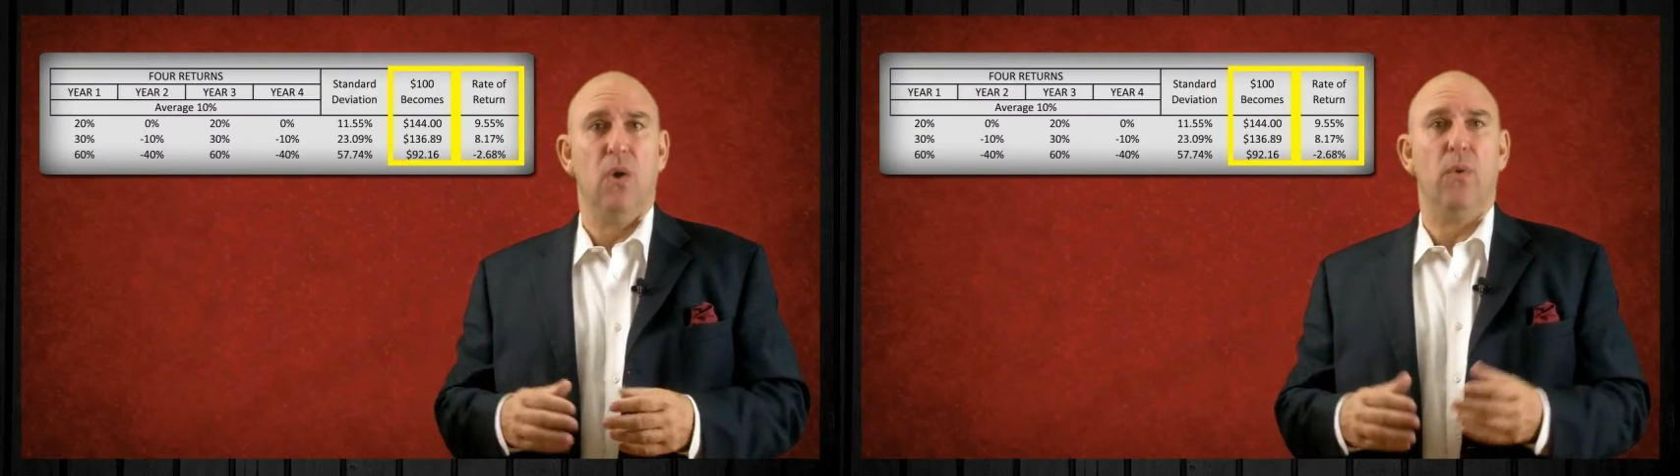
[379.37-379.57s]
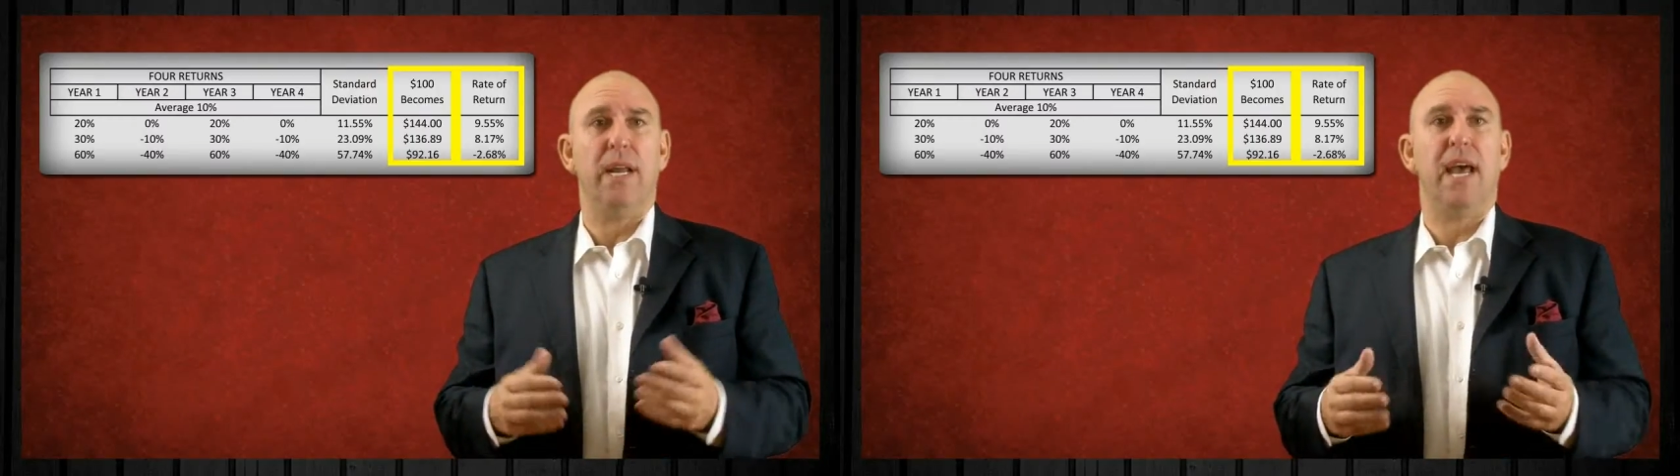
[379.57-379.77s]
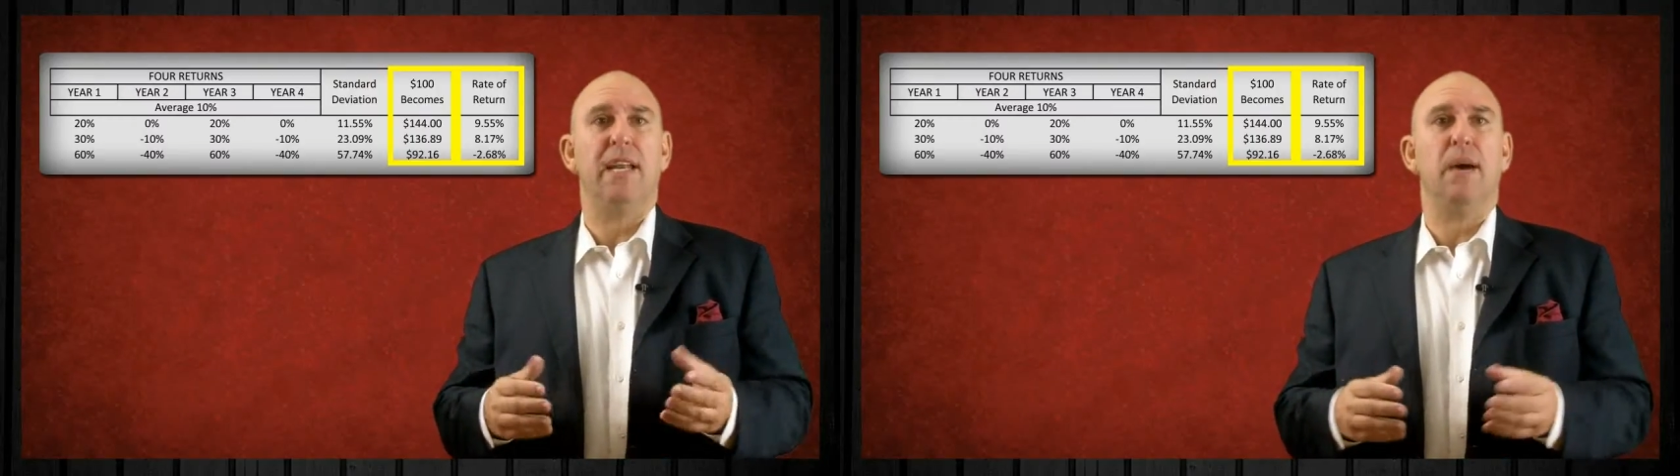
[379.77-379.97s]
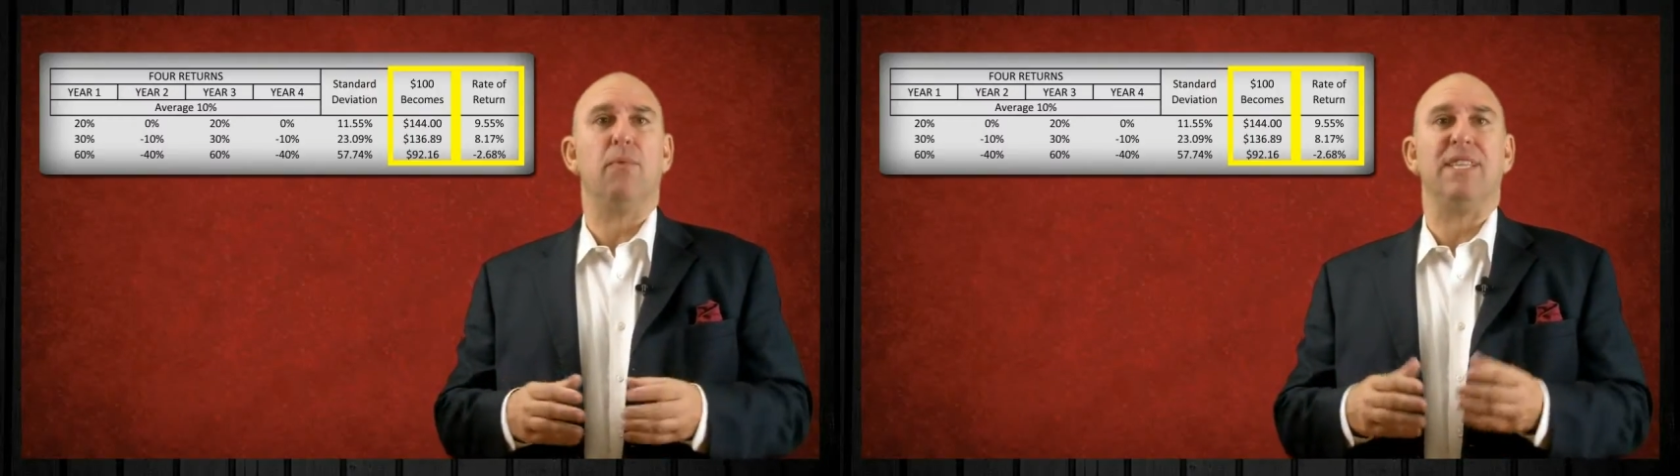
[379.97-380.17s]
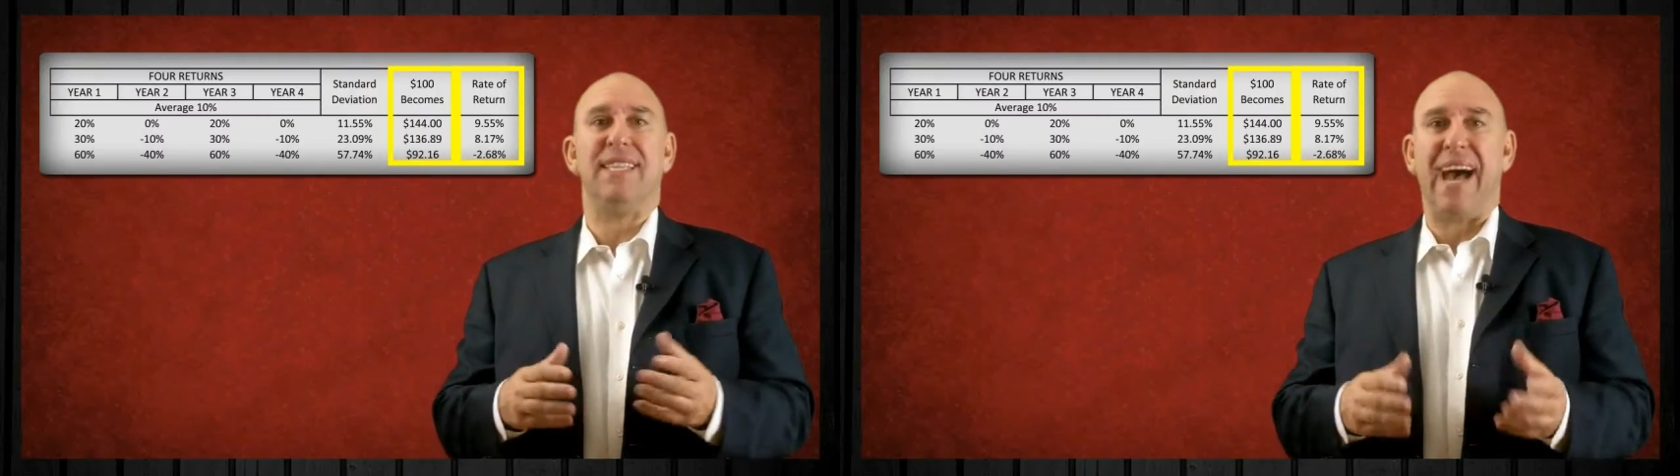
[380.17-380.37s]
we'd end
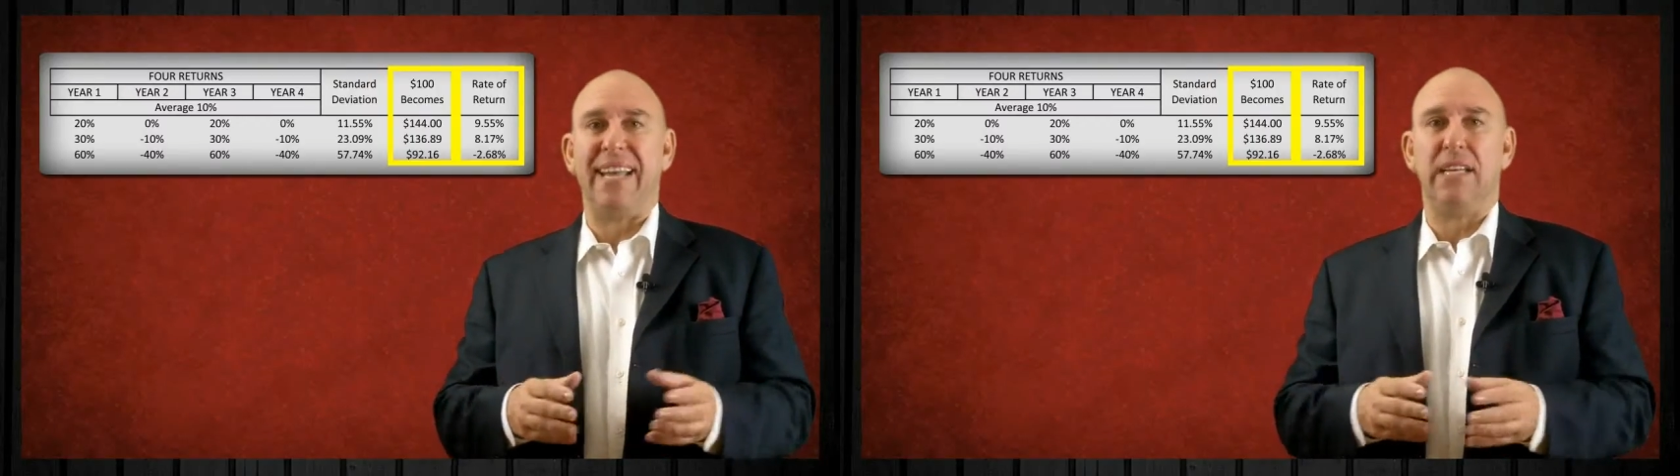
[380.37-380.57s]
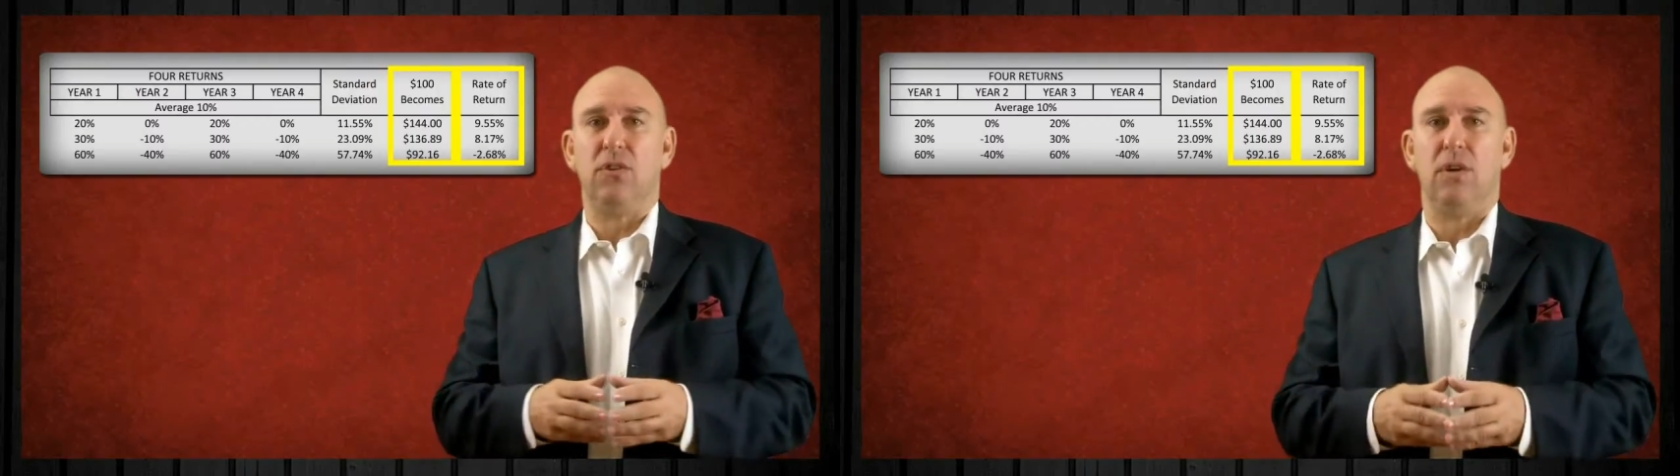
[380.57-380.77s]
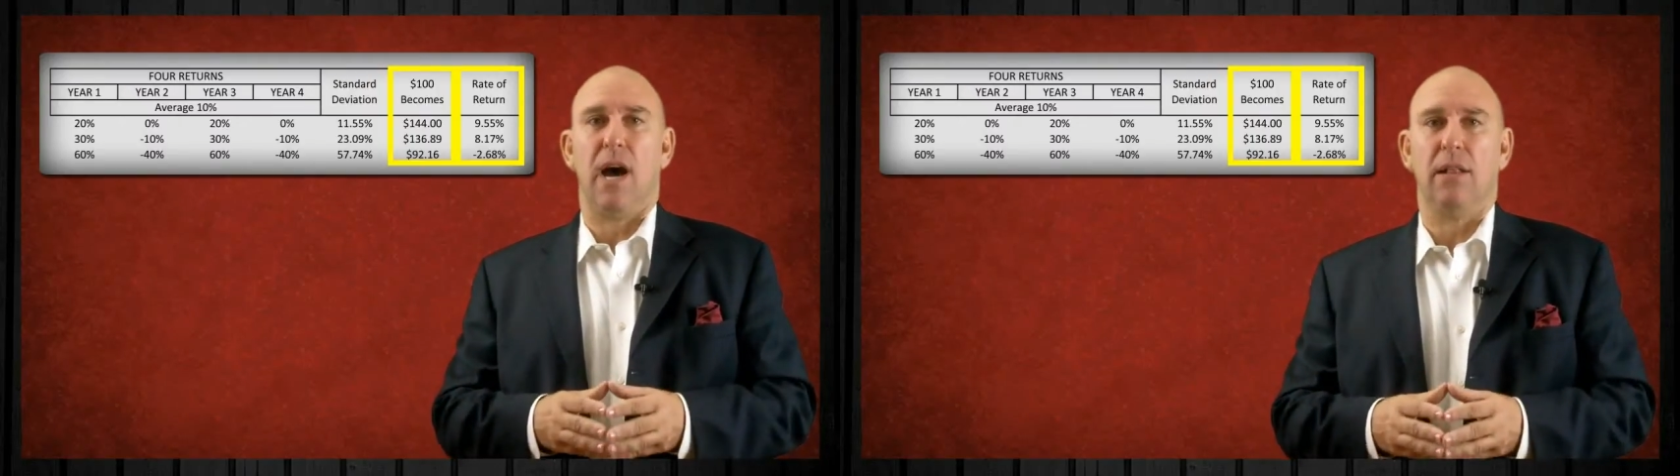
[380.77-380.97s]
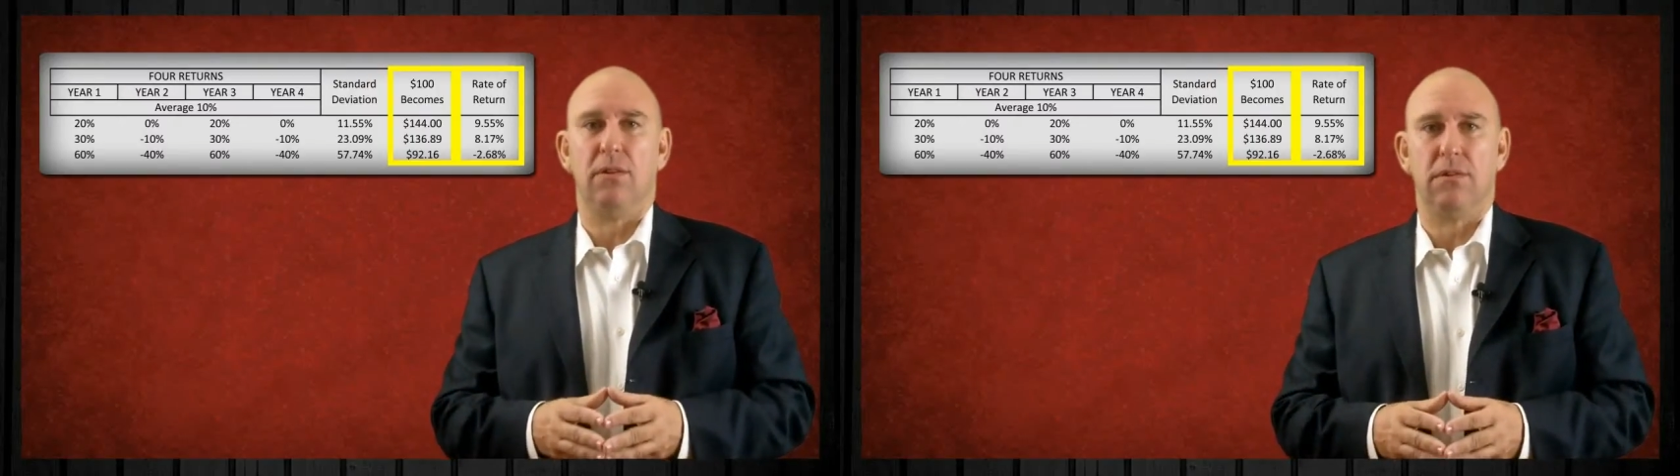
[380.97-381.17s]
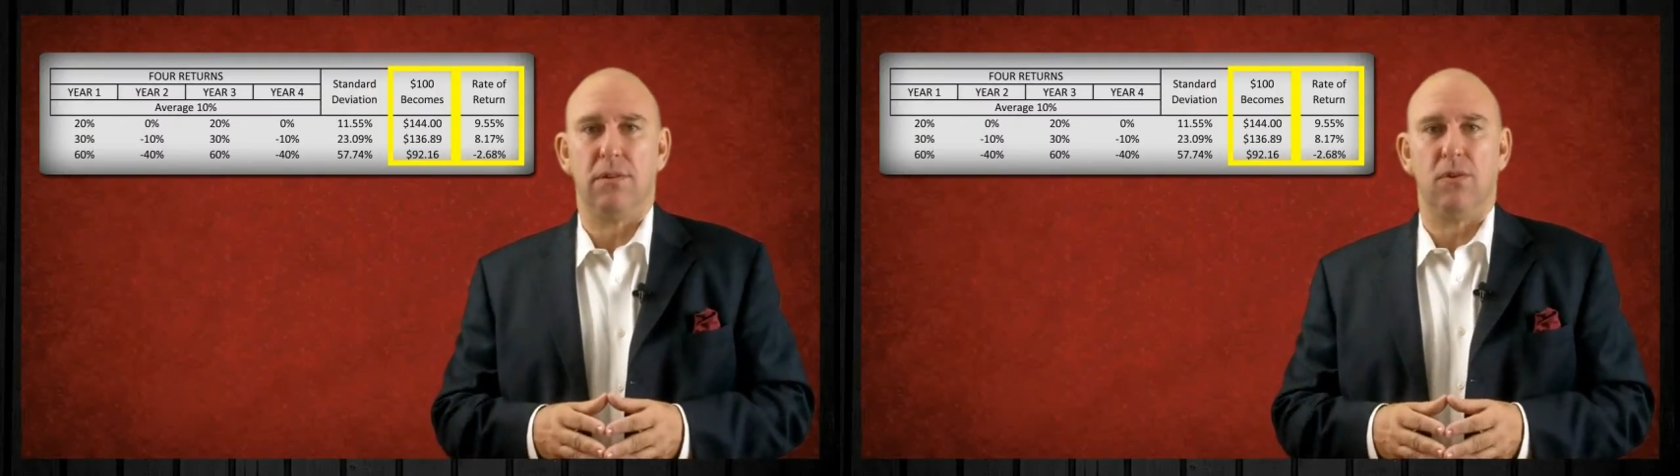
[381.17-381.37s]
up with
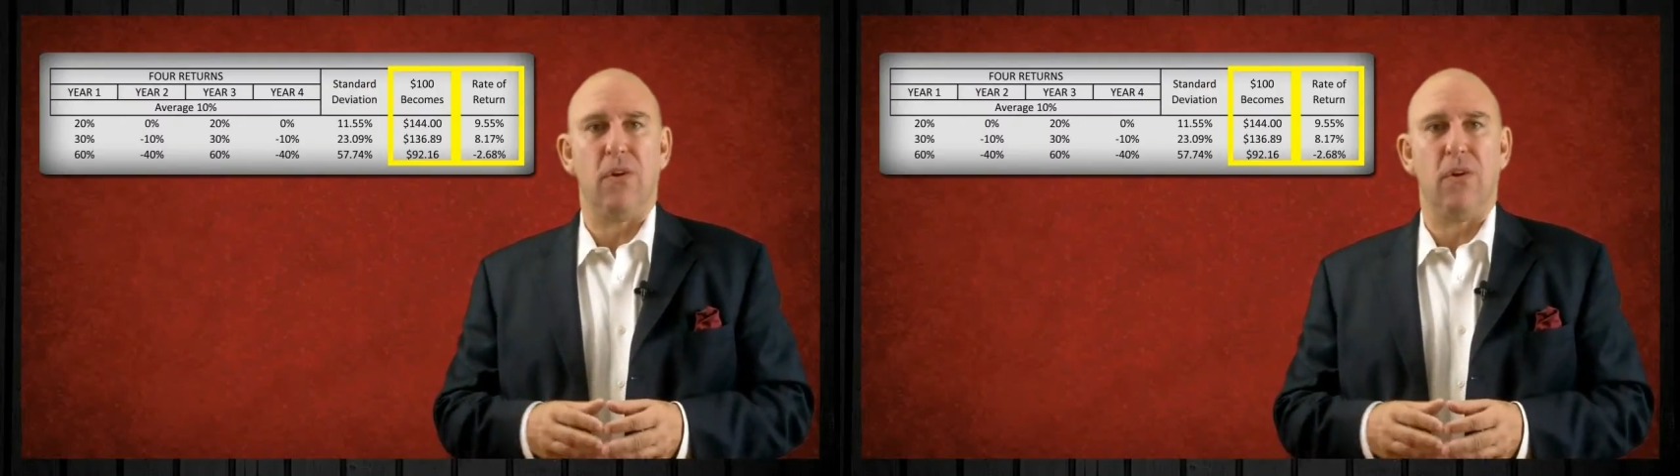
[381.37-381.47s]
$92